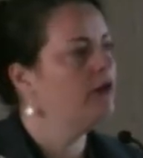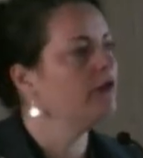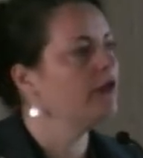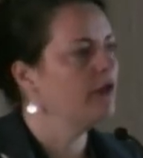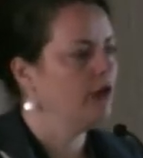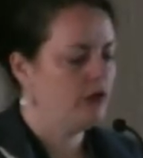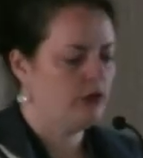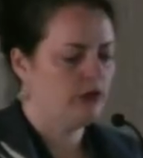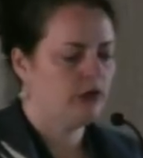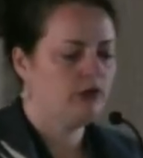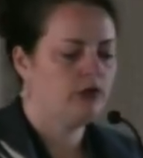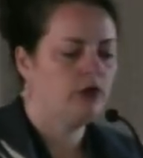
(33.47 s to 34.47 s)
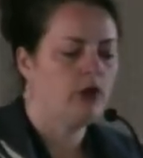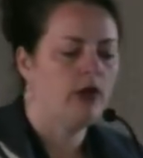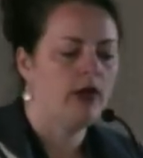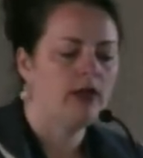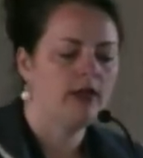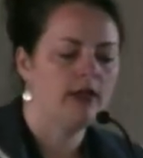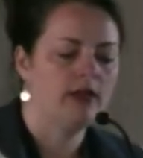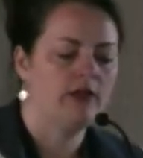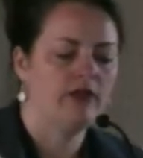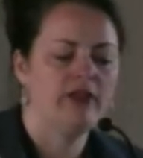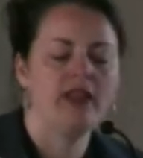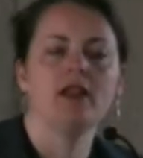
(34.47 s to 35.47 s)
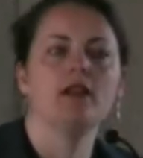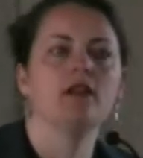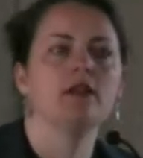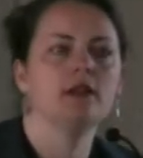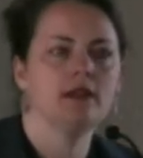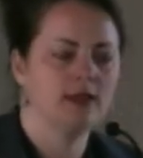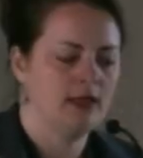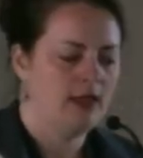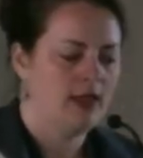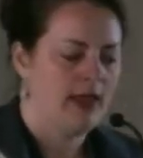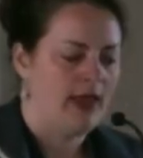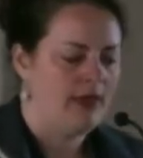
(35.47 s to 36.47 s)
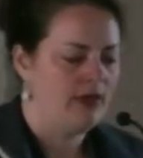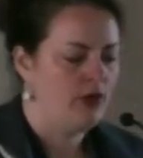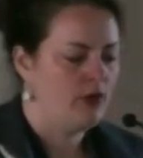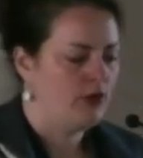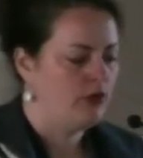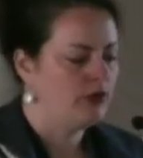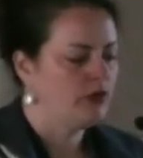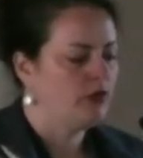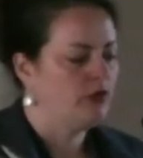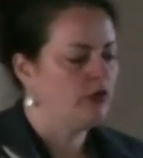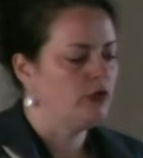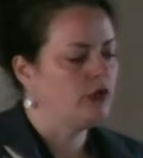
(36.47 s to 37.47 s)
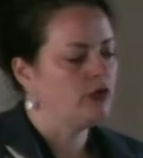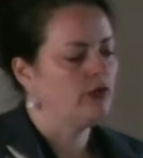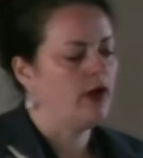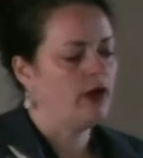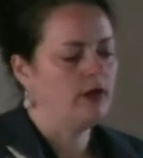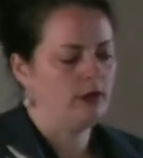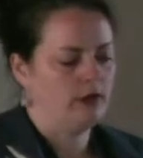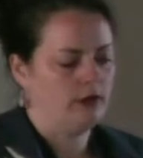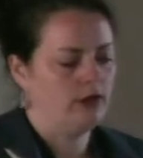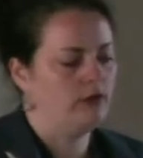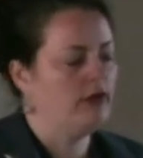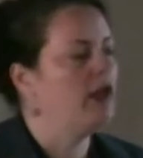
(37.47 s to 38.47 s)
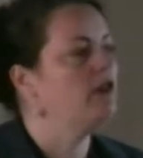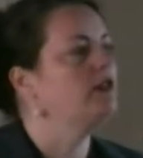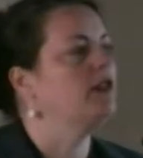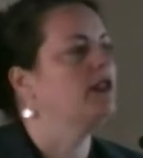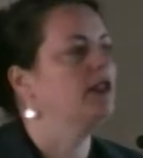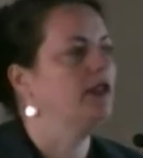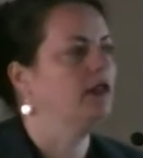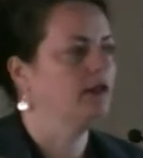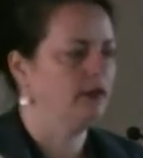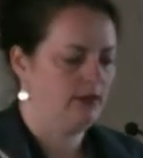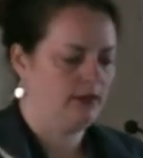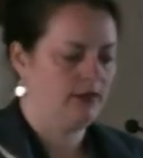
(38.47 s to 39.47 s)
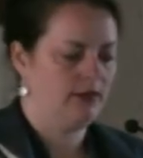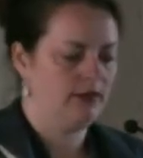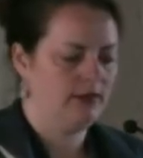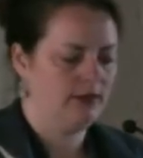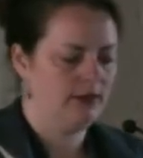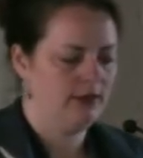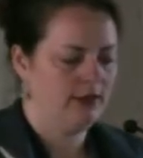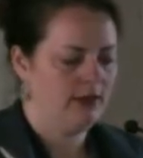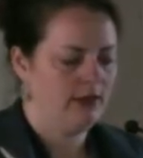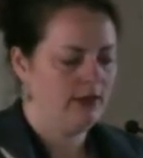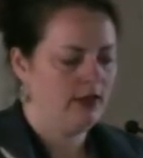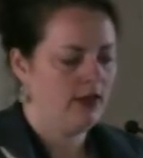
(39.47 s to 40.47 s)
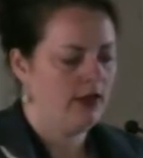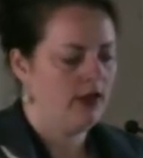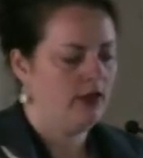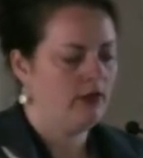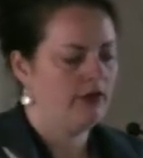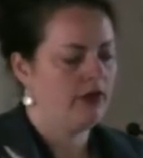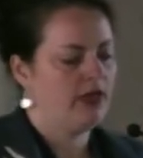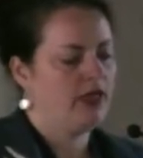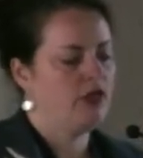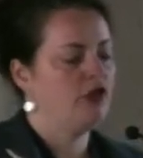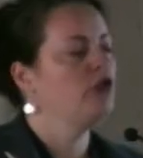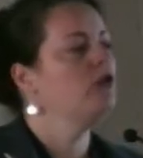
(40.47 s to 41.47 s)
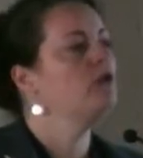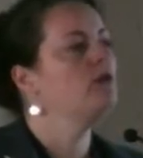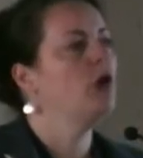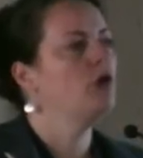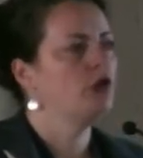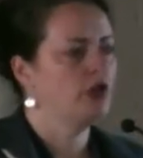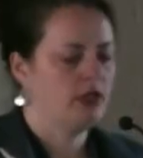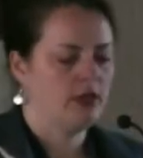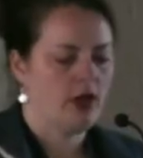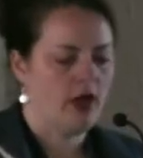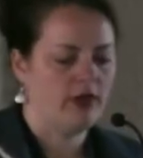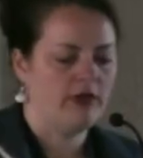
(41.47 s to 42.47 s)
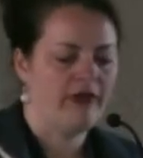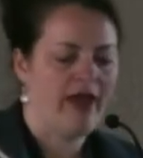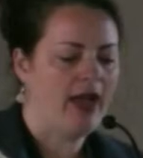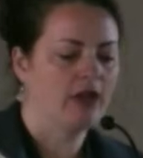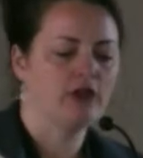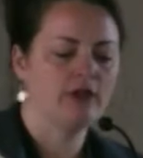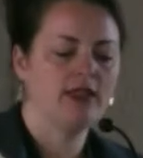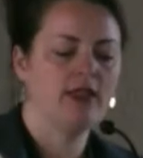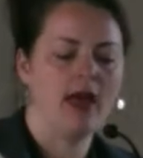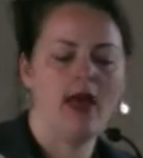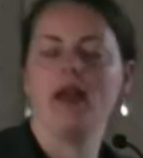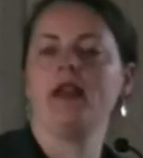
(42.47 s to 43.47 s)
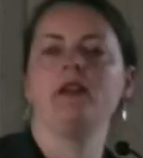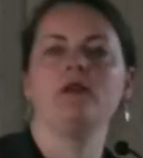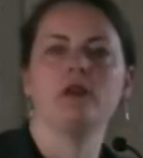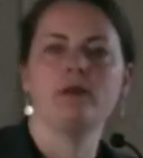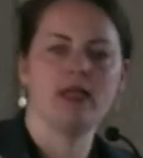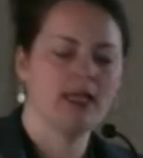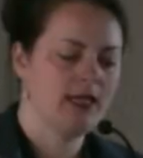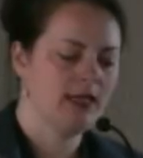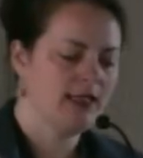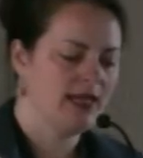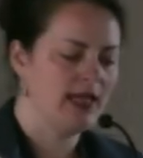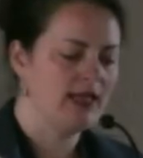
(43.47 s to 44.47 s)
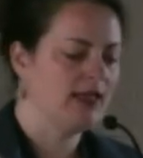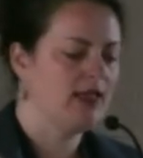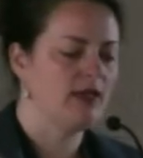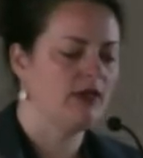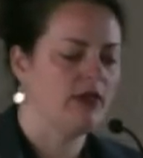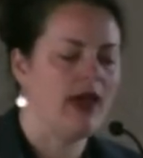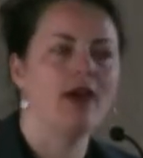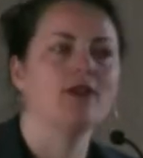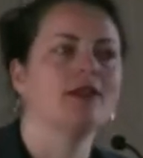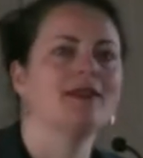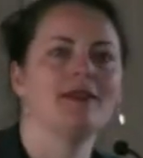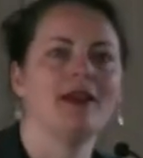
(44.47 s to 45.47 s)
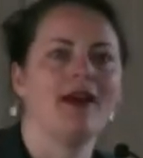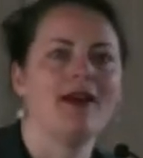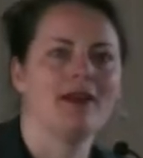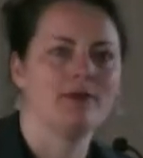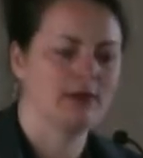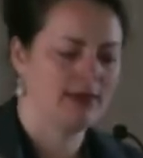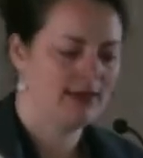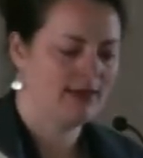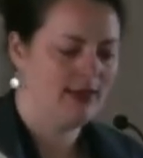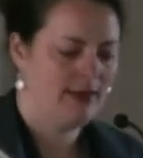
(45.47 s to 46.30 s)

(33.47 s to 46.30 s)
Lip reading: for those who toil in the fields and those whose struggles rarely yield, for each motion on the factory line repeated daily 1,000 times,